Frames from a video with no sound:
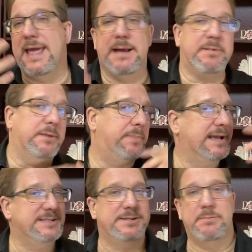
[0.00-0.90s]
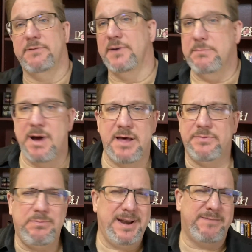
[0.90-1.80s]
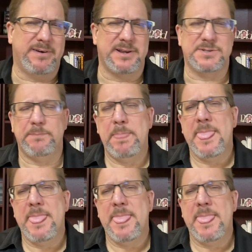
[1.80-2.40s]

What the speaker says: hey, I'm going to buy some every month? Whatever it is.